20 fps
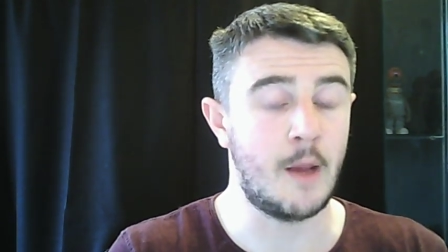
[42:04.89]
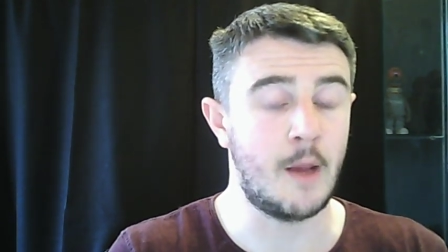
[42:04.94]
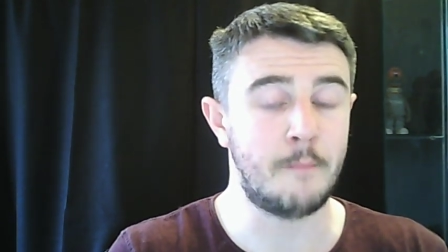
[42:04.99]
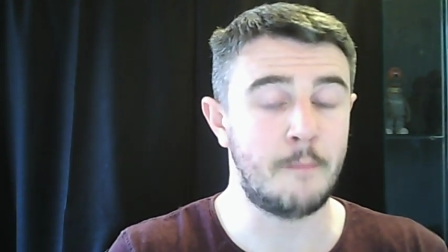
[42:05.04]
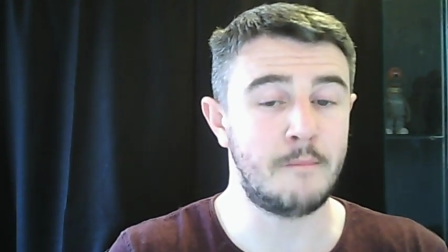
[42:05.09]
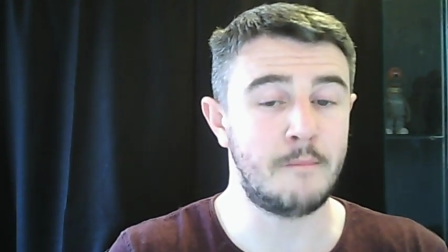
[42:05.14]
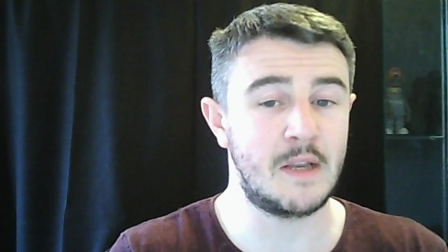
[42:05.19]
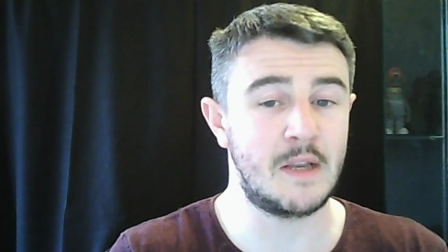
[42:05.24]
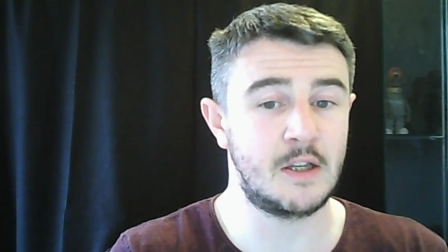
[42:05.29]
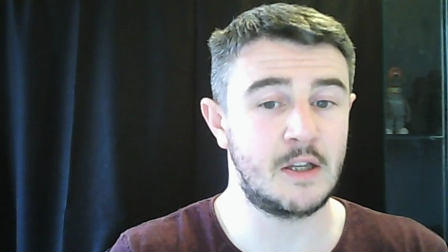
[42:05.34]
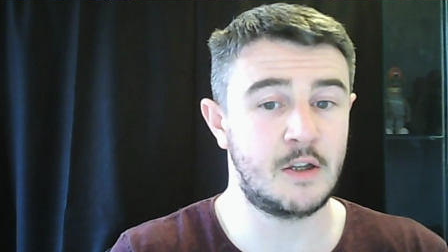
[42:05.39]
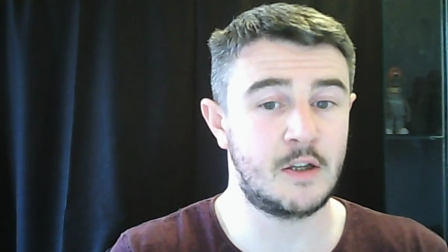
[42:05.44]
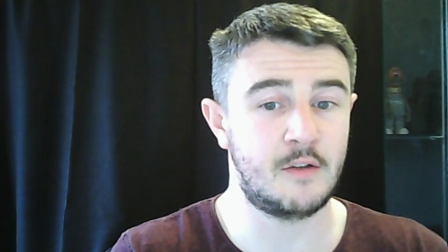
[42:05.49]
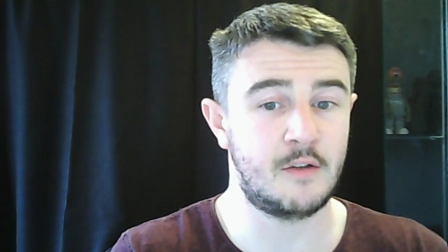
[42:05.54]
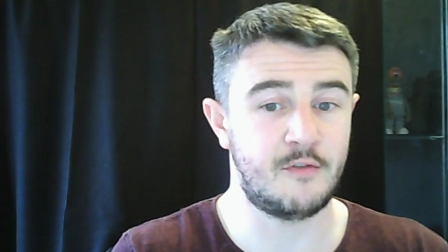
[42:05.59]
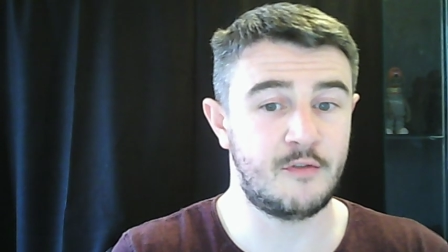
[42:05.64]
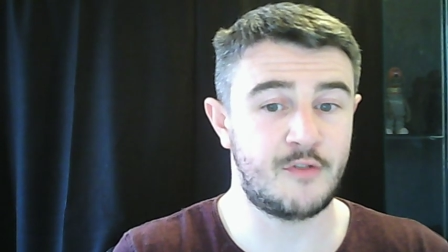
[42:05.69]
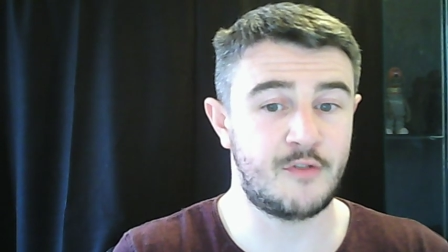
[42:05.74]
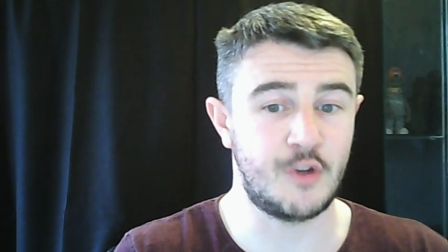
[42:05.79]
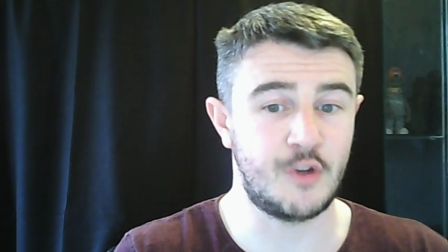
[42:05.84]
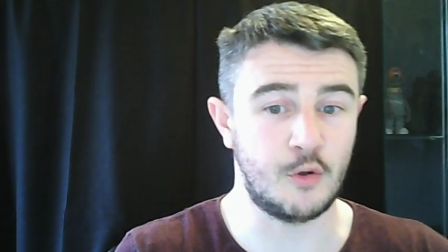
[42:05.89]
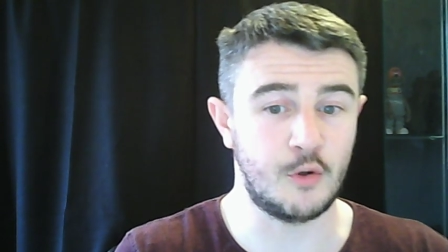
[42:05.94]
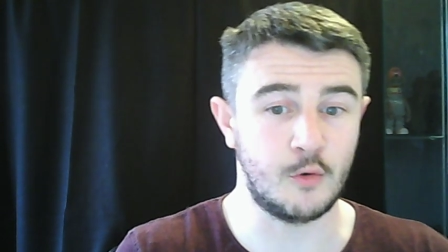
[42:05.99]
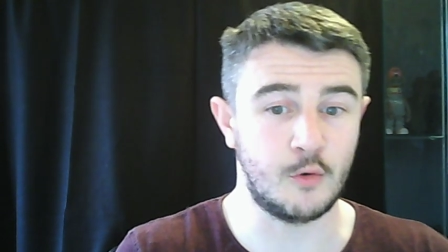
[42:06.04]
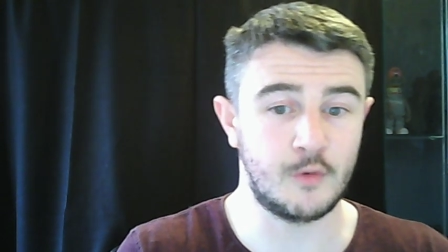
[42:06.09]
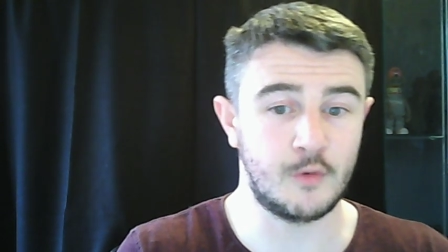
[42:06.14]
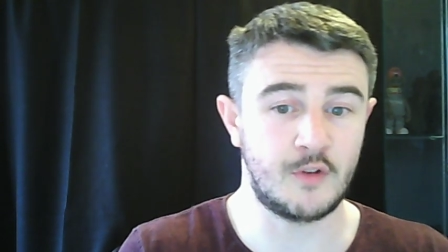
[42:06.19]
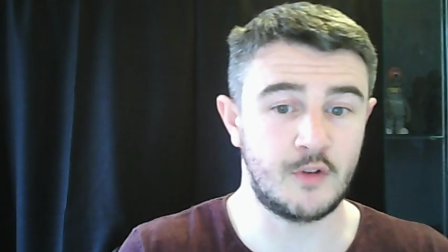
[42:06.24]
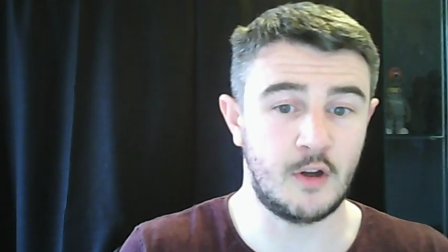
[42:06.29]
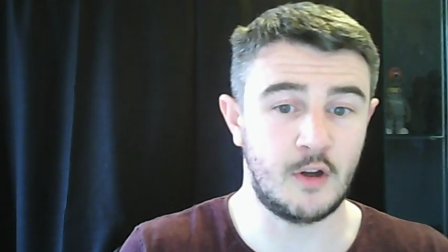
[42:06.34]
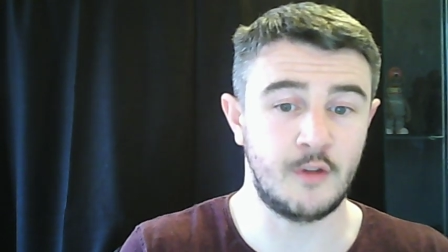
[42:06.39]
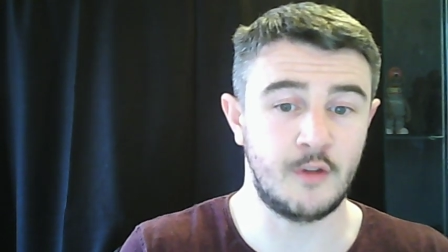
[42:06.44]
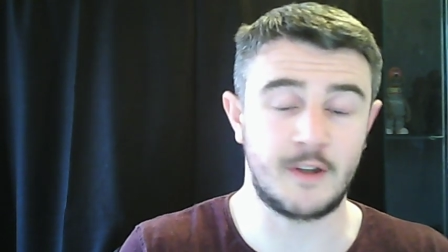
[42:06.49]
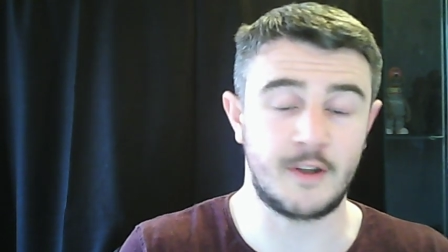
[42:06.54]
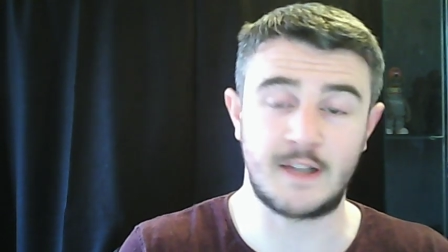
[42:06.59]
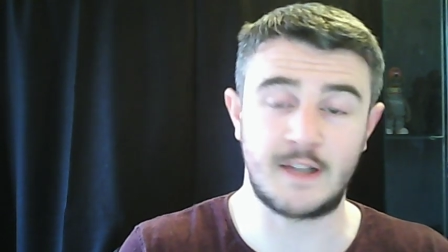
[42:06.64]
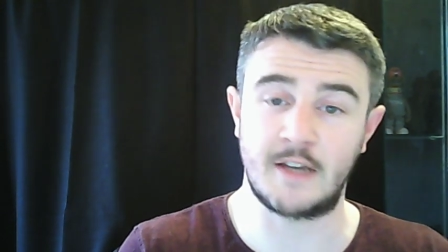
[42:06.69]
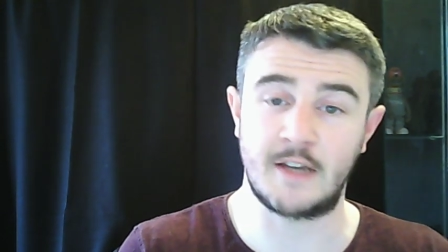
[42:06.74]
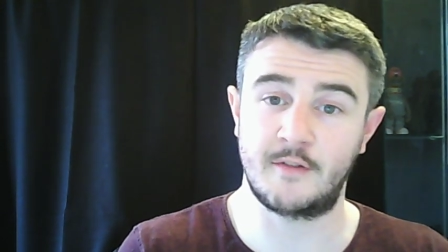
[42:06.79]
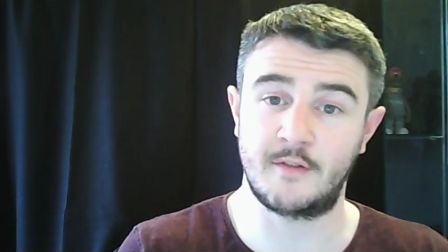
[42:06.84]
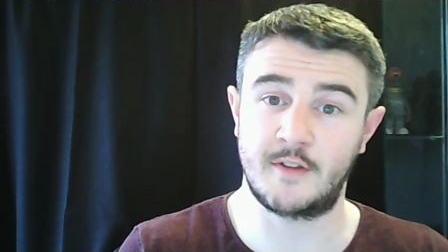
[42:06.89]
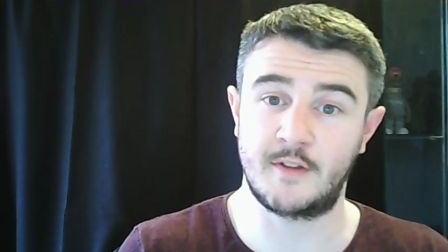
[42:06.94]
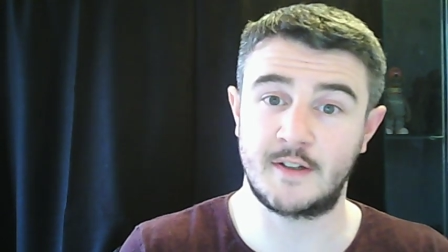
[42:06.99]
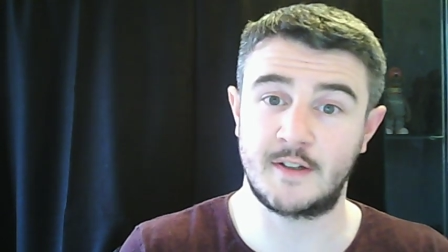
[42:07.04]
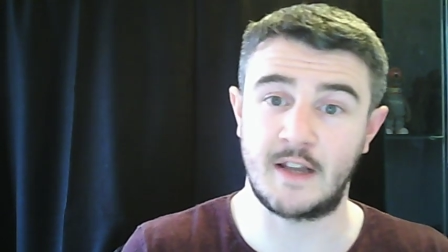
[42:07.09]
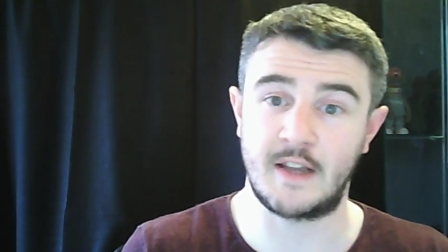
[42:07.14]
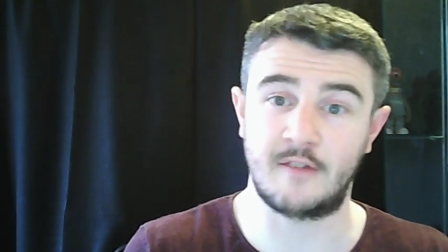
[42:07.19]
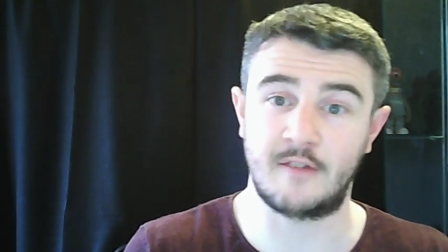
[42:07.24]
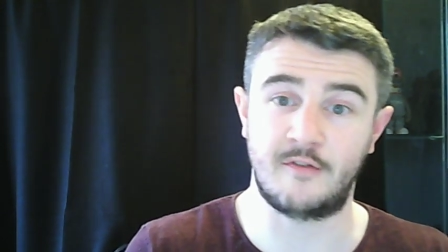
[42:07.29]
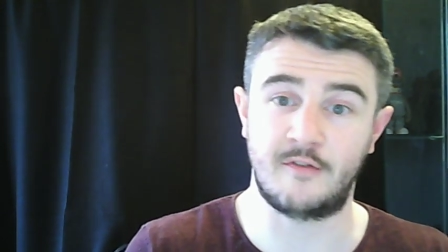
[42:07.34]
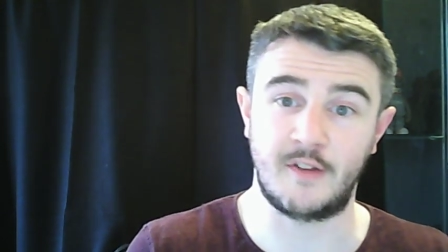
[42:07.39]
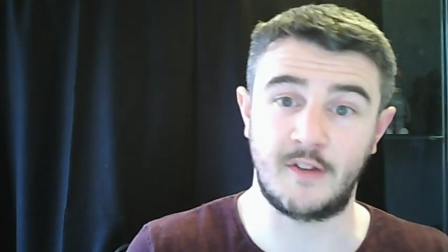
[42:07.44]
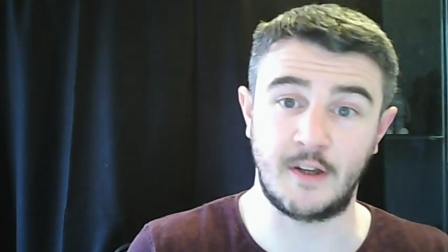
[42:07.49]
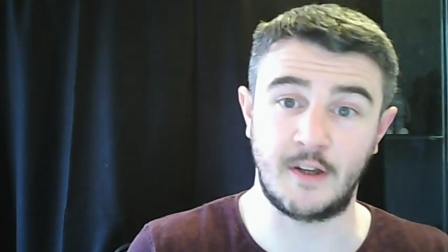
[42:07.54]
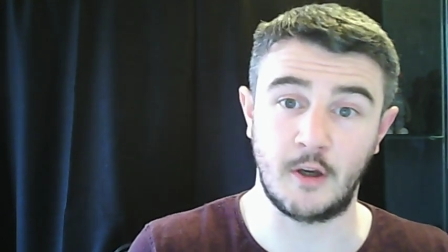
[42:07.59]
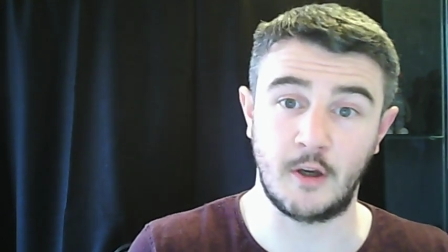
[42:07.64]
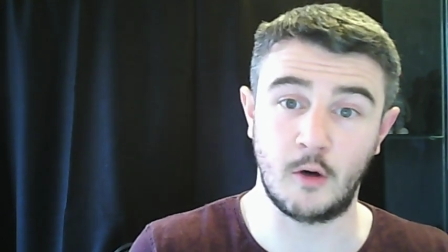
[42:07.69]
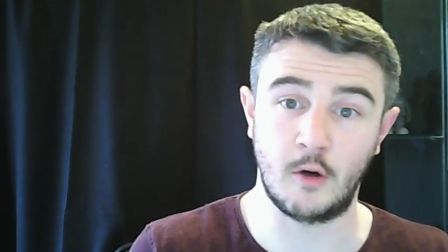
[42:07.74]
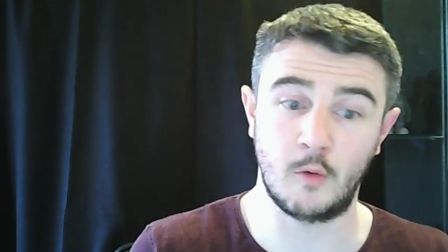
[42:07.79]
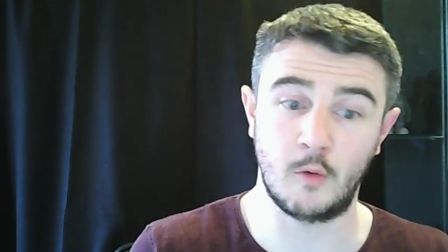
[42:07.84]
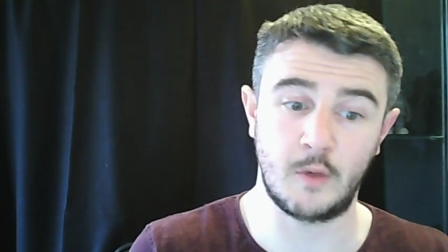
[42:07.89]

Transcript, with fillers: a million views on the Dan of the Dead video,